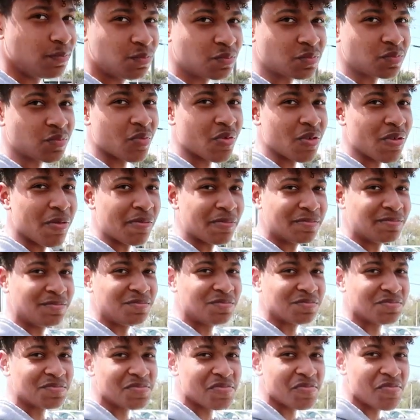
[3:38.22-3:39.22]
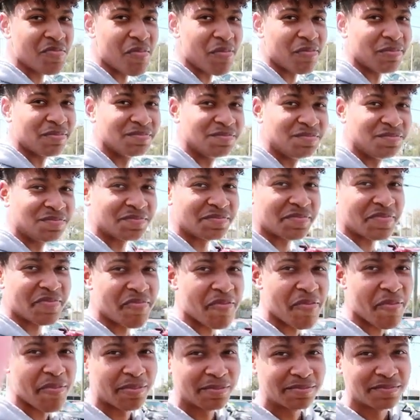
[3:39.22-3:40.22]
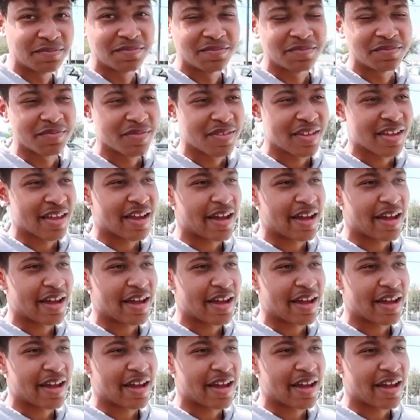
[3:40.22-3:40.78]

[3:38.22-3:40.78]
to do. This boy watched some YouTube videos and now he say he know how to drive